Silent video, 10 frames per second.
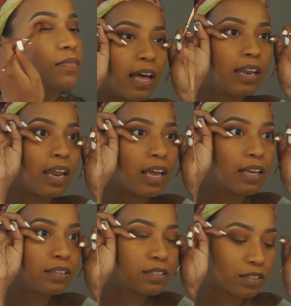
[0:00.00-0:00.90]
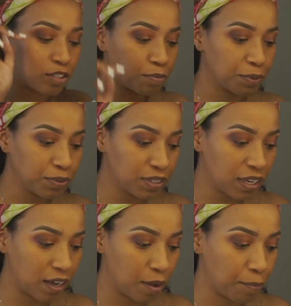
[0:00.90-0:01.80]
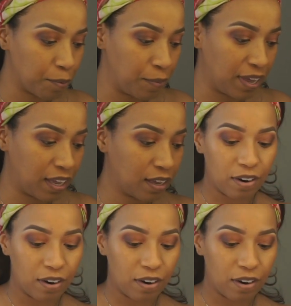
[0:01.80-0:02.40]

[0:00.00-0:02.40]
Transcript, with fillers: And then to spruce it up a bit,